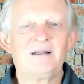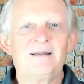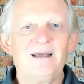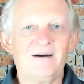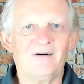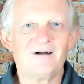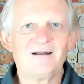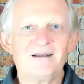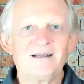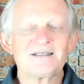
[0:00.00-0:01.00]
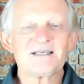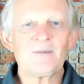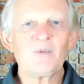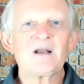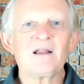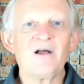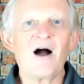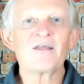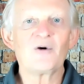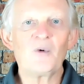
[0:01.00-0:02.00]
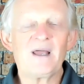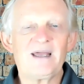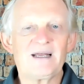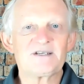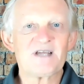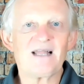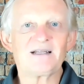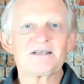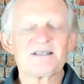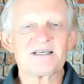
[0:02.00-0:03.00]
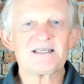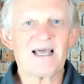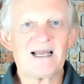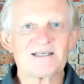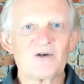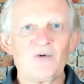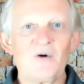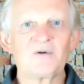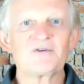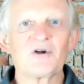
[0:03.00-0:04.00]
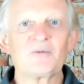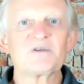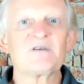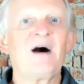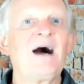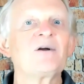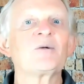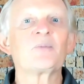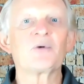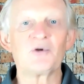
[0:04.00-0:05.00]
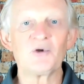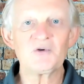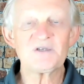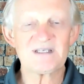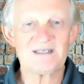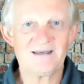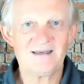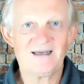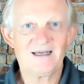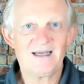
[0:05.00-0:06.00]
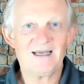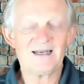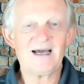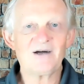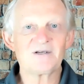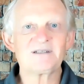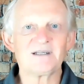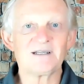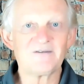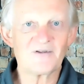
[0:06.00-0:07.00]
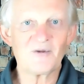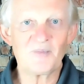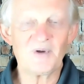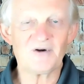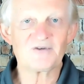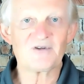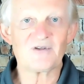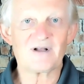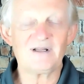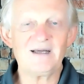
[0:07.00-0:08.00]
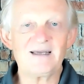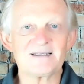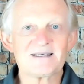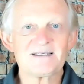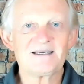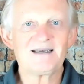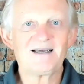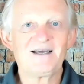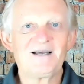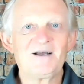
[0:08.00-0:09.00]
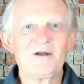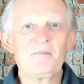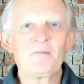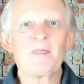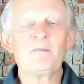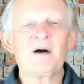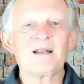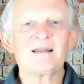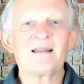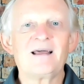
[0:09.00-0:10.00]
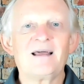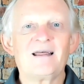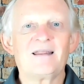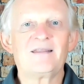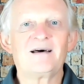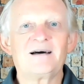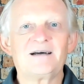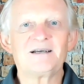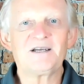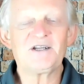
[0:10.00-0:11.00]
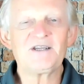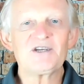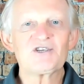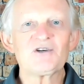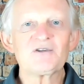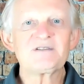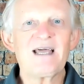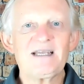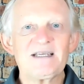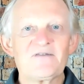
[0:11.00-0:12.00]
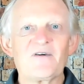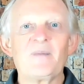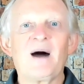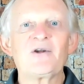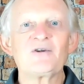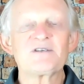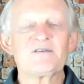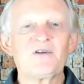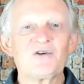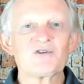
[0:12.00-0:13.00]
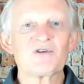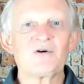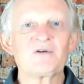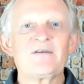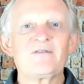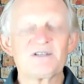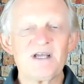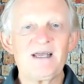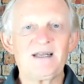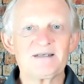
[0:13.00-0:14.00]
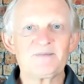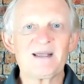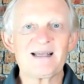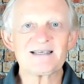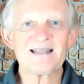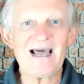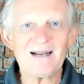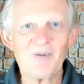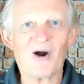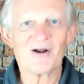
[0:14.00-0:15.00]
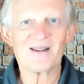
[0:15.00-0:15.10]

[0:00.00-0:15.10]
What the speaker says: Now, someone along the way had challenged the status quo in terms of how to produce and how to deliver the beer to their clients. But the initial taste from hundreds of years ago never changed because that part